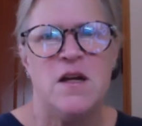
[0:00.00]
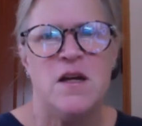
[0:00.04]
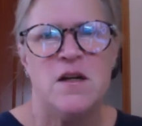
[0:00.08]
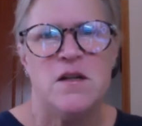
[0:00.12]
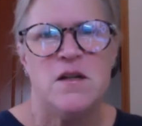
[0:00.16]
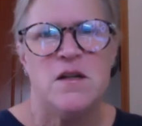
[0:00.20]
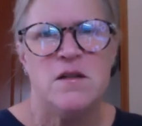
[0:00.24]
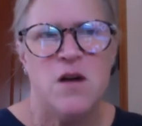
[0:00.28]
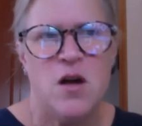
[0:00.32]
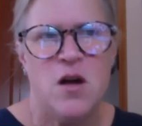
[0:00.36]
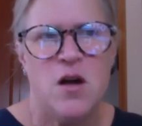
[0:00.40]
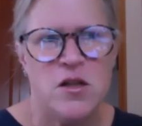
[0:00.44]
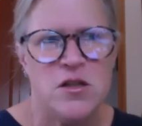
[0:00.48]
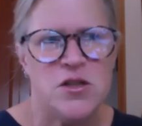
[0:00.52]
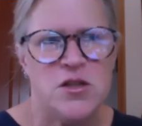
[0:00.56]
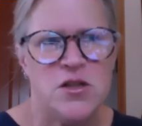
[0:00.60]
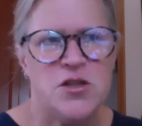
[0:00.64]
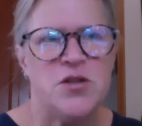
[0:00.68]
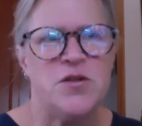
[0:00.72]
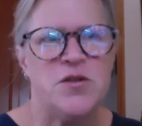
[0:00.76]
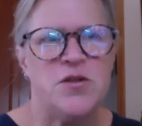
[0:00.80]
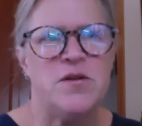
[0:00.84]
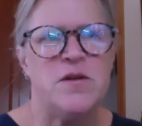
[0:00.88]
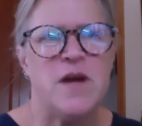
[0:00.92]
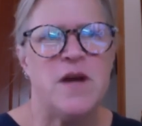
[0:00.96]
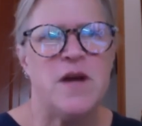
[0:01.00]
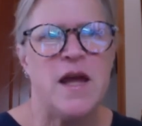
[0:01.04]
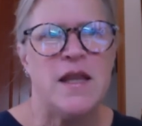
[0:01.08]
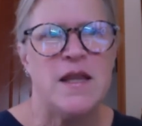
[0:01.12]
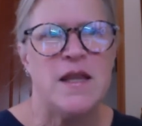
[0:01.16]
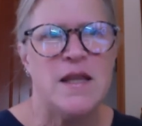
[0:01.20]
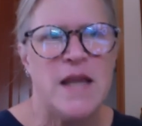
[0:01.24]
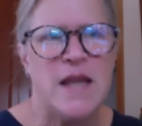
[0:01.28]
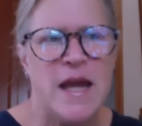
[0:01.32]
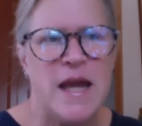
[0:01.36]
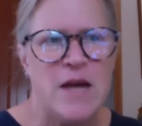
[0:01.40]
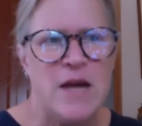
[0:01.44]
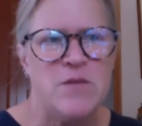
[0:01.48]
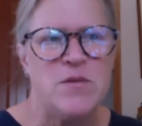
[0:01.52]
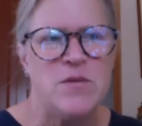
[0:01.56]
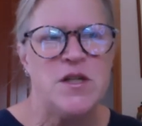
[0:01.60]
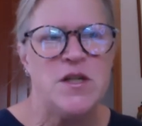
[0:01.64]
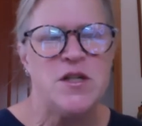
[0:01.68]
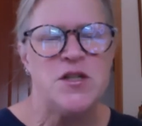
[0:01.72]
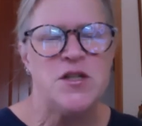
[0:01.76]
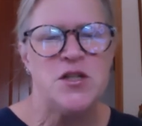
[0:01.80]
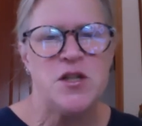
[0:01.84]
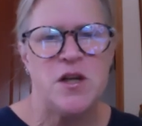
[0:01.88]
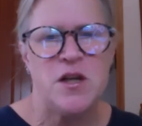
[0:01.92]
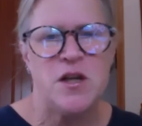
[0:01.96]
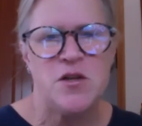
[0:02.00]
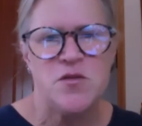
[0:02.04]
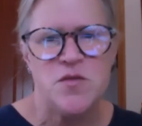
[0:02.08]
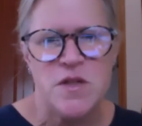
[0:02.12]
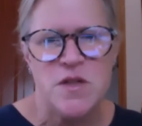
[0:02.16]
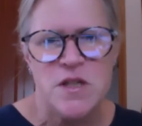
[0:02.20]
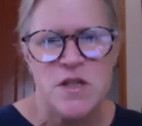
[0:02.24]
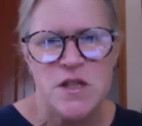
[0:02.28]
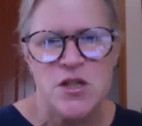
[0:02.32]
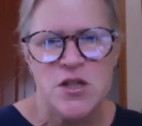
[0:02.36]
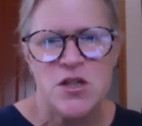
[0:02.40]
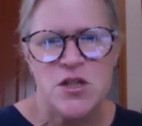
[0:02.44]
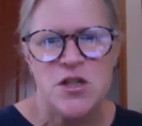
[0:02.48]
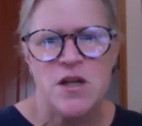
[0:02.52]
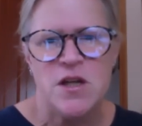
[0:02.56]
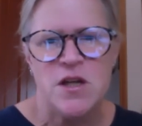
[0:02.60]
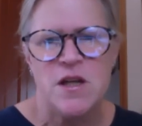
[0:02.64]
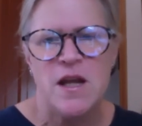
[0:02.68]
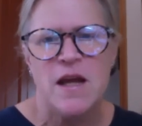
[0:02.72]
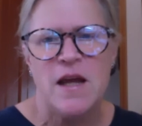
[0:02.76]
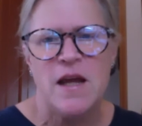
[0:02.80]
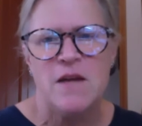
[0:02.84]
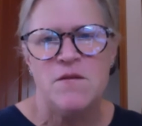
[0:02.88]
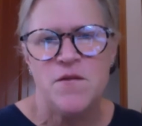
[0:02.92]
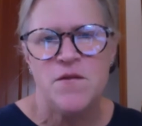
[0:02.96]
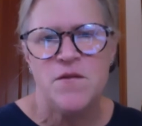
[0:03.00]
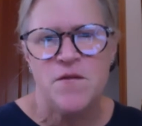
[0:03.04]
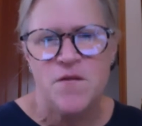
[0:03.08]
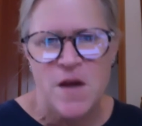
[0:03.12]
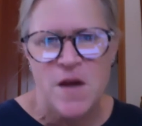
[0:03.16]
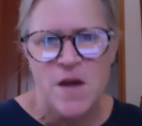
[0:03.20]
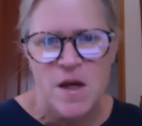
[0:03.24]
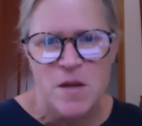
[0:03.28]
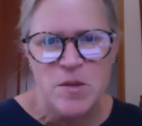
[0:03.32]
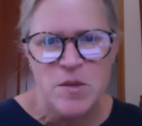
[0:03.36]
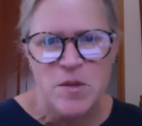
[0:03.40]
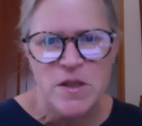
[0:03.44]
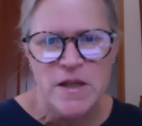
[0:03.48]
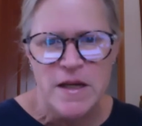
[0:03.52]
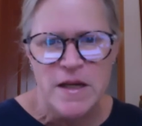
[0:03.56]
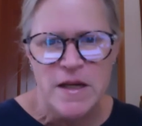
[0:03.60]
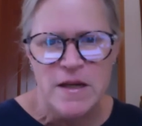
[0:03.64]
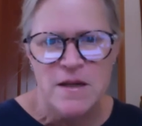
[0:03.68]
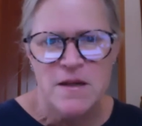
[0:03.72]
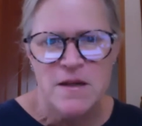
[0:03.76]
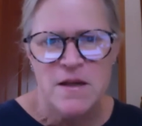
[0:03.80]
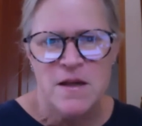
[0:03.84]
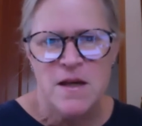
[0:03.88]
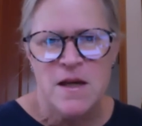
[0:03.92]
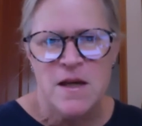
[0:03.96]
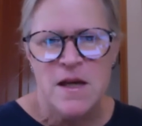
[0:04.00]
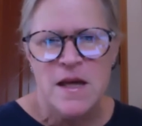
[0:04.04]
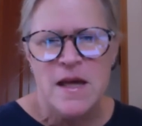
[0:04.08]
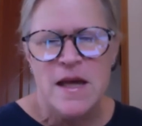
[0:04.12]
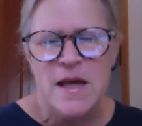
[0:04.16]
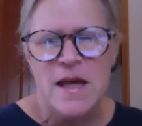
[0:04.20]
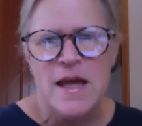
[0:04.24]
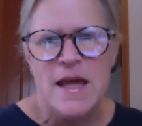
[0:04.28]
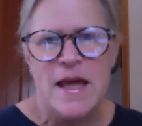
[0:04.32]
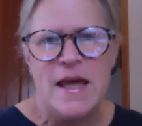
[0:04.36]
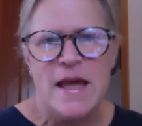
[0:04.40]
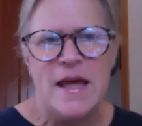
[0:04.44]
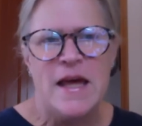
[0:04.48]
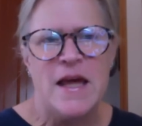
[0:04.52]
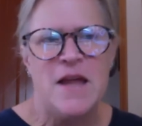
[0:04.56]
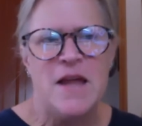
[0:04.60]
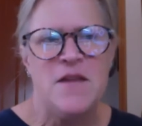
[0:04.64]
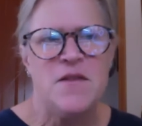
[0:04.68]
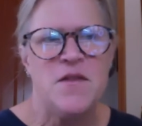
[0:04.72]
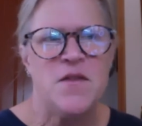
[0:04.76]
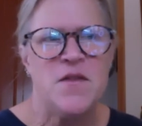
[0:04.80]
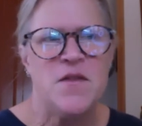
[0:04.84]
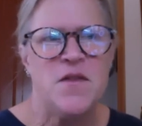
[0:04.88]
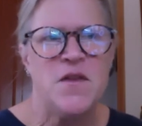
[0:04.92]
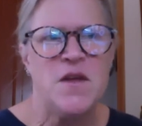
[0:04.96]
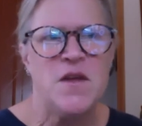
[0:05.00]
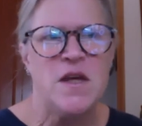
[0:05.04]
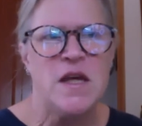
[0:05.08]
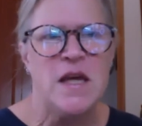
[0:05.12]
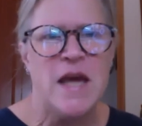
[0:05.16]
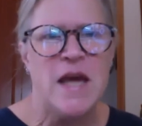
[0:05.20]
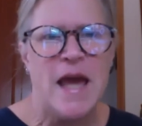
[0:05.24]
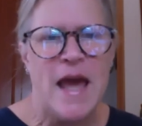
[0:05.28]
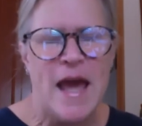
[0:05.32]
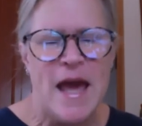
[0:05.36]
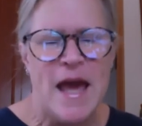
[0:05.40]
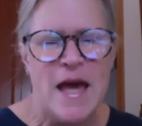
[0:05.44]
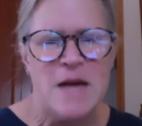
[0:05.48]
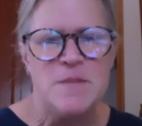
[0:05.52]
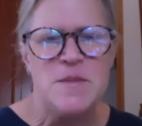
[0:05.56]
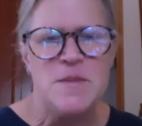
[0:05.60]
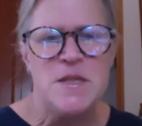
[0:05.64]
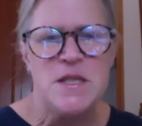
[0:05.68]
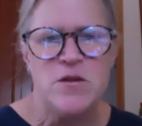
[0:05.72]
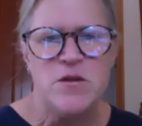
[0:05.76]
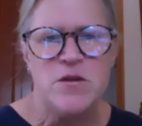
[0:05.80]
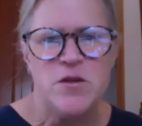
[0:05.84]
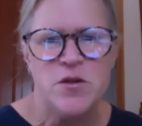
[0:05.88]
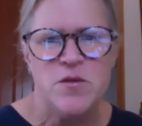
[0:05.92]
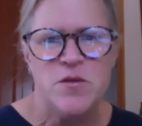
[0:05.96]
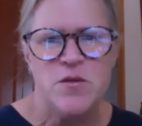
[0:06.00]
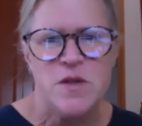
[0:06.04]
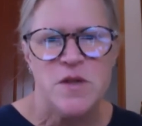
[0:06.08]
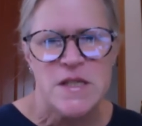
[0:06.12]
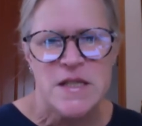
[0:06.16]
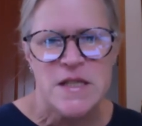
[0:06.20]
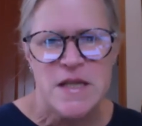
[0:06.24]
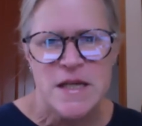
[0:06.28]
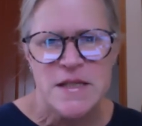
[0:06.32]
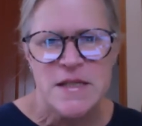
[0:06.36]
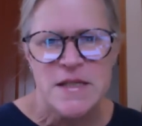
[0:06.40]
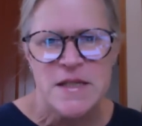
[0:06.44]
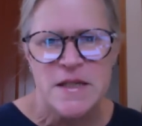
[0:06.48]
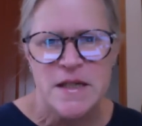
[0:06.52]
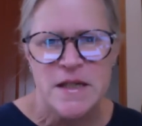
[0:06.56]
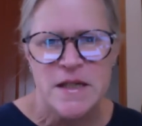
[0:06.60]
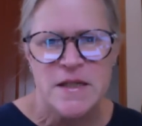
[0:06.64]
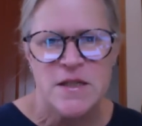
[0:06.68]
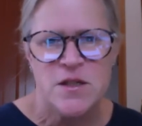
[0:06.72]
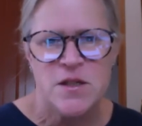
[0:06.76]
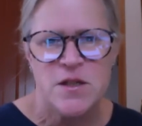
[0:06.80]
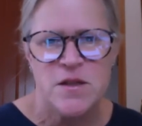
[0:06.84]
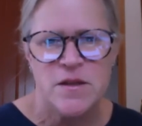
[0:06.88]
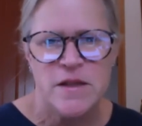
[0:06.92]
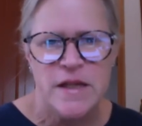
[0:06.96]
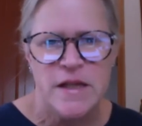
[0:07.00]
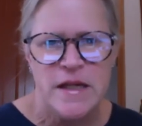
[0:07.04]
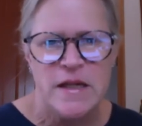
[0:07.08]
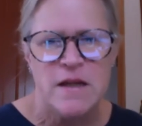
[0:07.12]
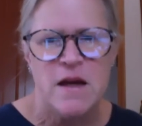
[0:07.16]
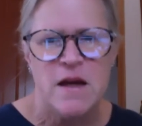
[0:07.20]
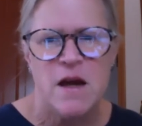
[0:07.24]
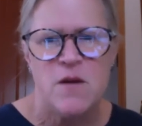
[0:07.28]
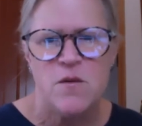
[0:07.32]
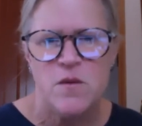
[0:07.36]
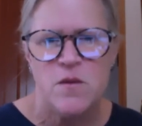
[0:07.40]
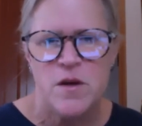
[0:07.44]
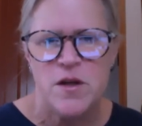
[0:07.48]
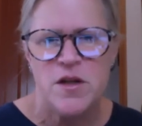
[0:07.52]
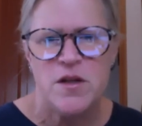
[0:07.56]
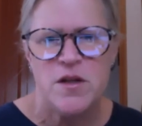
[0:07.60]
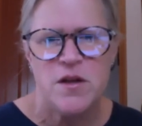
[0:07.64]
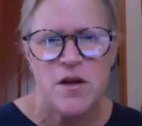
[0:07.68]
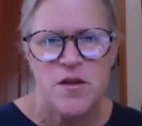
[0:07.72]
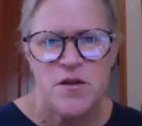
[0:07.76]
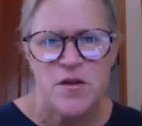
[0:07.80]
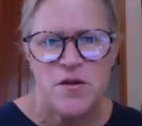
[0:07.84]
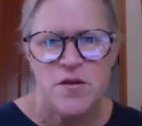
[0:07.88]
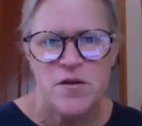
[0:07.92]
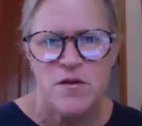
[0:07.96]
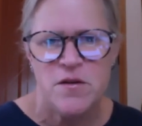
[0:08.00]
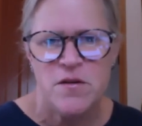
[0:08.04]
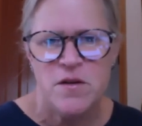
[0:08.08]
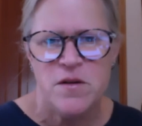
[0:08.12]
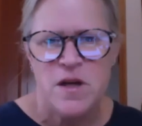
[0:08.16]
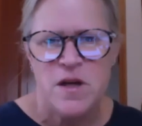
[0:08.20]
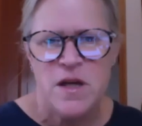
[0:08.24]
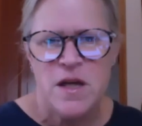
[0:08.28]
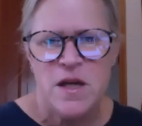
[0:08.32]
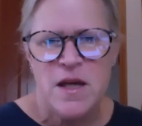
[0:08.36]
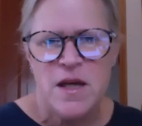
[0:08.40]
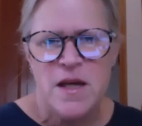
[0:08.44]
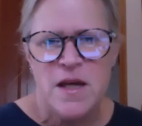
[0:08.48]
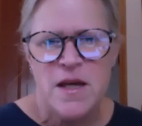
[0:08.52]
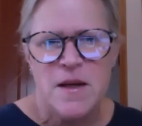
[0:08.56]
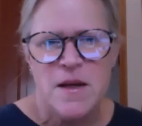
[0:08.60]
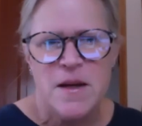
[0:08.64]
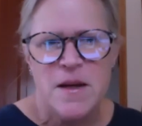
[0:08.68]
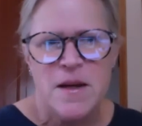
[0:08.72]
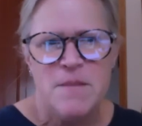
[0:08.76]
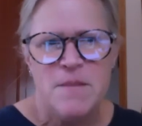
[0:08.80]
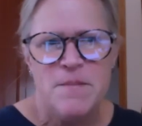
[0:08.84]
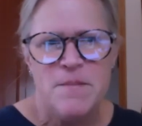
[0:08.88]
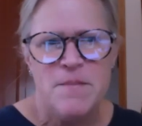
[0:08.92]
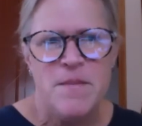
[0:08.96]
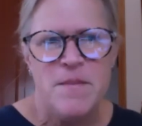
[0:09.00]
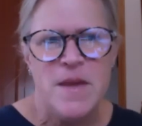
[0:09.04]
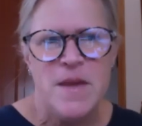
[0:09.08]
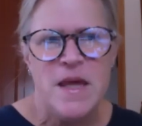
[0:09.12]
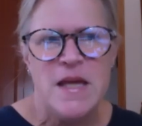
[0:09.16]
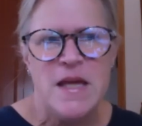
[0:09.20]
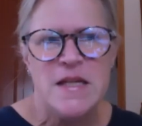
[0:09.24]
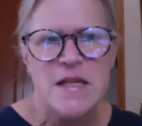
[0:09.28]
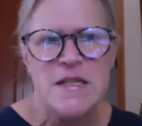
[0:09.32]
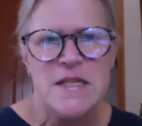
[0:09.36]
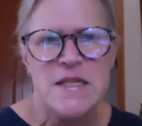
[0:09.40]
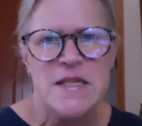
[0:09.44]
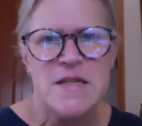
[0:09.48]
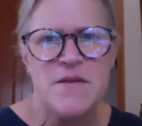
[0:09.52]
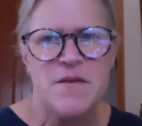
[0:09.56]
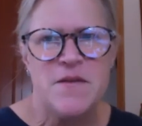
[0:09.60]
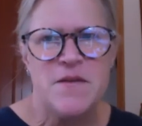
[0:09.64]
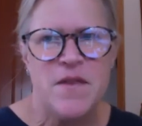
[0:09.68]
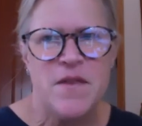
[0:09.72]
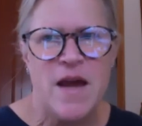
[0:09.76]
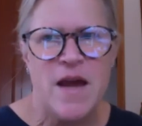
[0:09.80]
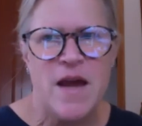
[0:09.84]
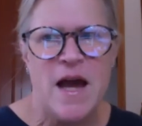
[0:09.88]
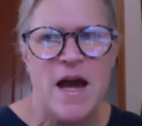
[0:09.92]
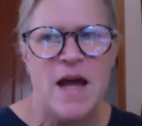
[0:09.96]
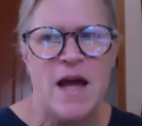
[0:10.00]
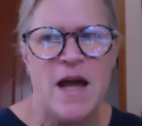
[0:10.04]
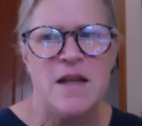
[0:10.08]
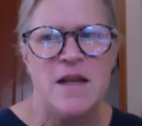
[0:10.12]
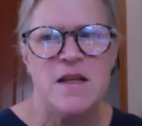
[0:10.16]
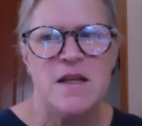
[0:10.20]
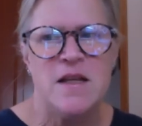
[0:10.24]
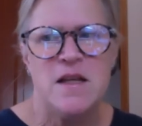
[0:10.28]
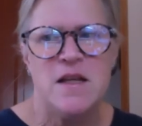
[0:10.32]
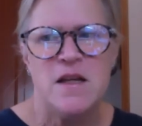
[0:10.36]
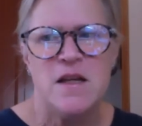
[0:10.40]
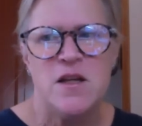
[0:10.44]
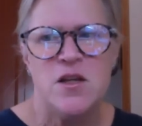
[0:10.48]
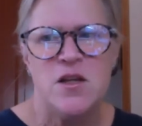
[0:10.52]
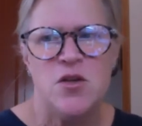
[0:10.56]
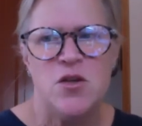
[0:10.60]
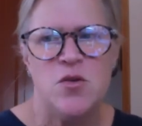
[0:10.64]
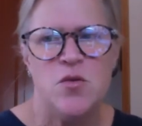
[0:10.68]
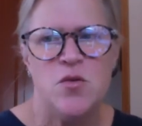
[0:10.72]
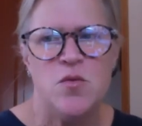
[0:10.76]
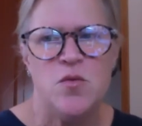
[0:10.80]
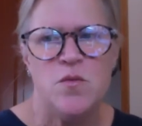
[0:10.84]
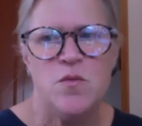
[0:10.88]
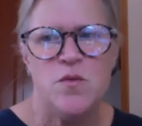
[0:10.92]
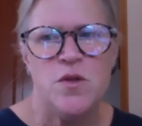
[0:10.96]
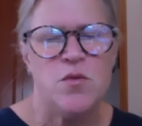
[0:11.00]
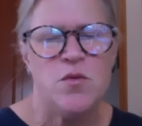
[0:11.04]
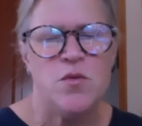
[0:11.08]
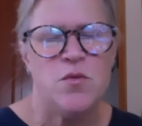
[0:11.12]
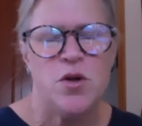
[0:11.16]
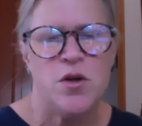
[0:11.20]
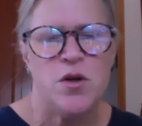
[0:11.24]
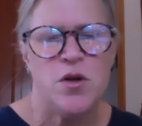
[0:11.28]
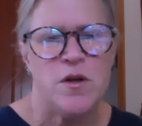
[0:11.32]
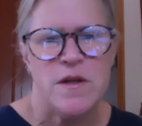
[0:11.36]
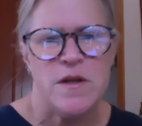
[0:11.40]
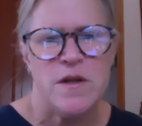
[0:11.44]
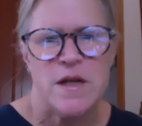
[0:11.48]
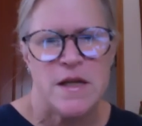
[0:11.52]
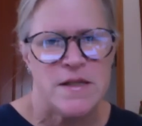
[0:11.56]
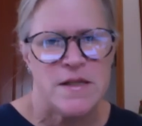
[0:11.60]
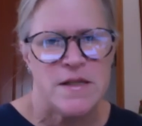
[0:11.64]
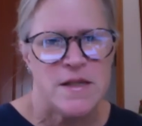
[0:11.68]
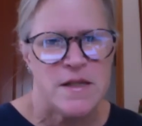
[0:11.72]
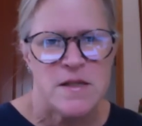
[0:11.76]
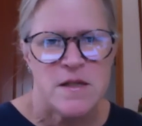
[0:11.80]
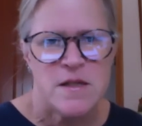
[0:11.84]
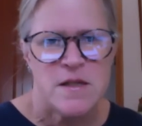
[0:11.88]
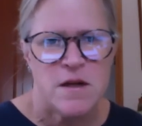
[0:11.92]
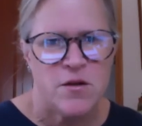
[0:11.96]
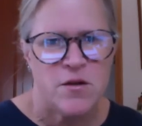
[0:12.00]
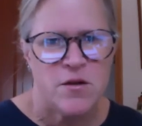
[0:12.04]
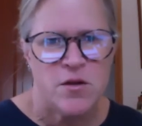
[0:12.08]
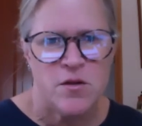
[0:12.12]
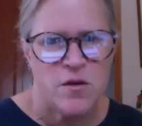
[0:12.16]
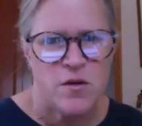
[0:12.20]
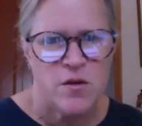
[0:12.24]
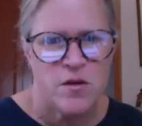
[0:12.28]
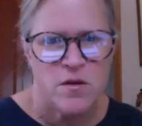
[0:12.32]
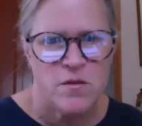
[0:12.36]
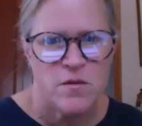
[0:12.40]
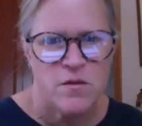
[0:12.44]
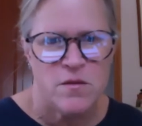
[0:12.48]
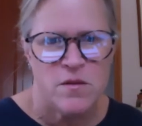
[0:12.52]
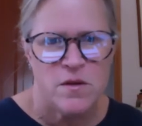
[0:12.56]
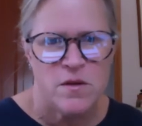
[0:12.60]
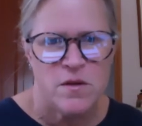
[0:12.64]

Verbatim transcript: culture and language and tradition and family and the absolute necessity to lean on one another means that you you couldn't exist on your own